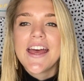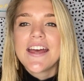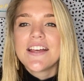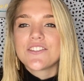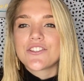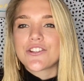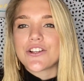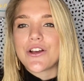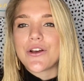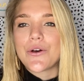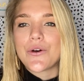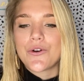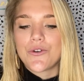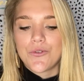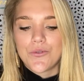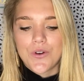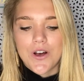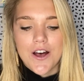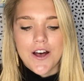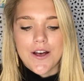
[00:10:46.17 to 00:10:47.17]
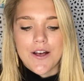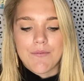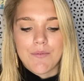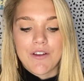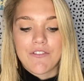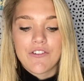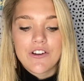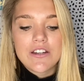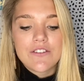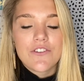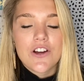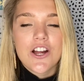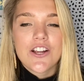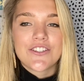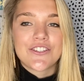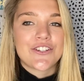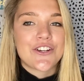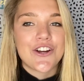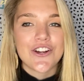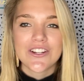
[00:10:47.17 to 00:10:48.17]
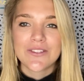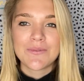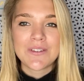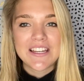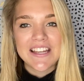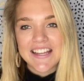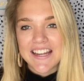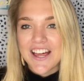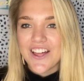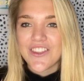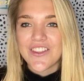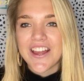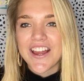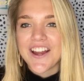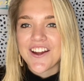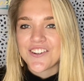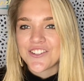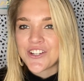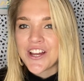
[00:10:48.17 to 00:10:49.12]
So a friend of ours encouraged me to get out there,